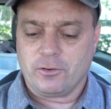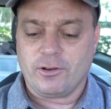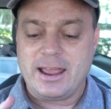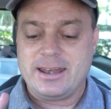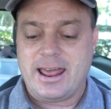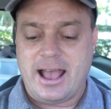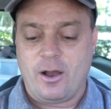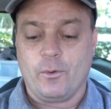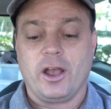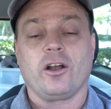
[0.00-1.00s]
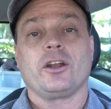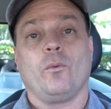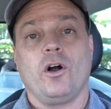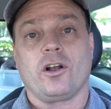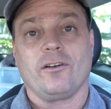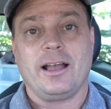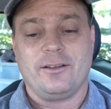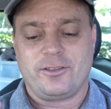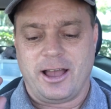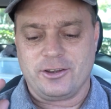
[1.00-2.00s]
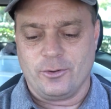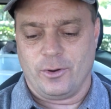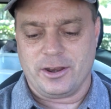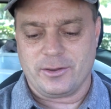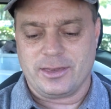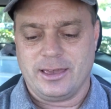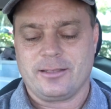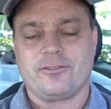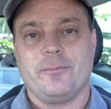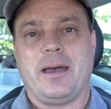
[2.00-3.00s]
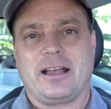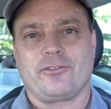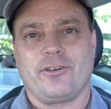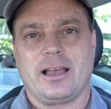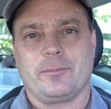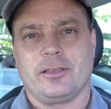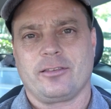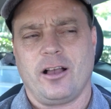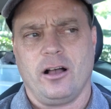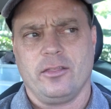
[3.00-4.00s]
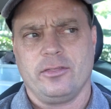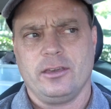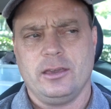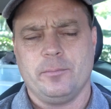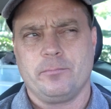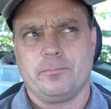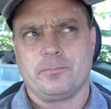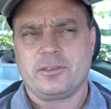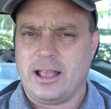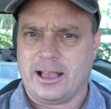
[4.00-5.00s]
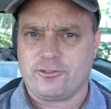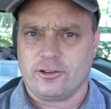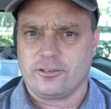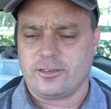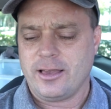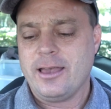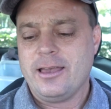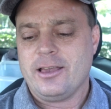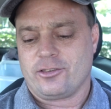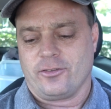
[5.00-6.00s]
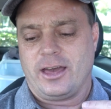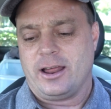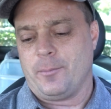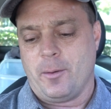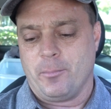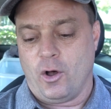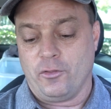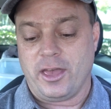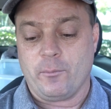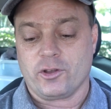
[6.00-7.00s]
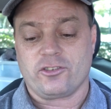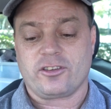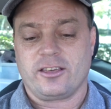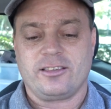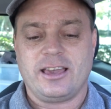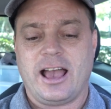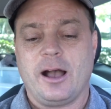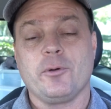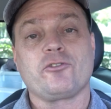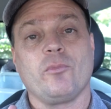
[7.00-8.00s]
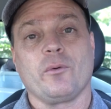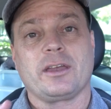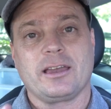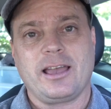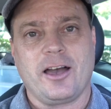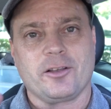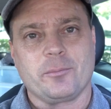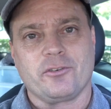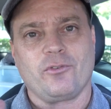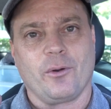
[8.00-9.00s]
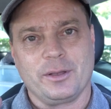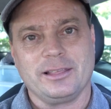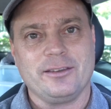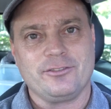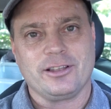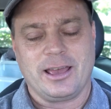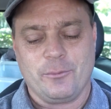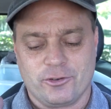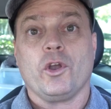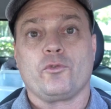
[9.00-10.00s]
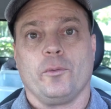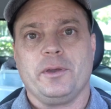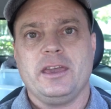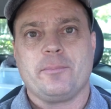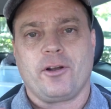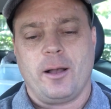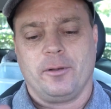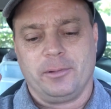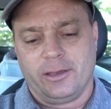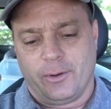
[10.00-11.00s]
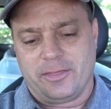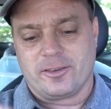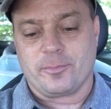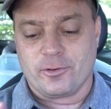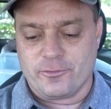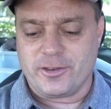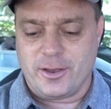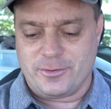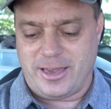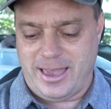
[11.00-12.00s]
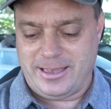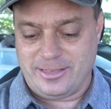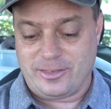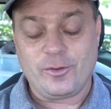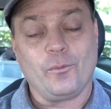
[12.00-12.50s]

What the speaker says: Right now, we are going to walk around. I do want to get to max fragments on the Snatchers, so that I'm on both, and we're just going to see how much more we can gather before we leave today, which will be probably when this Barufio's ends.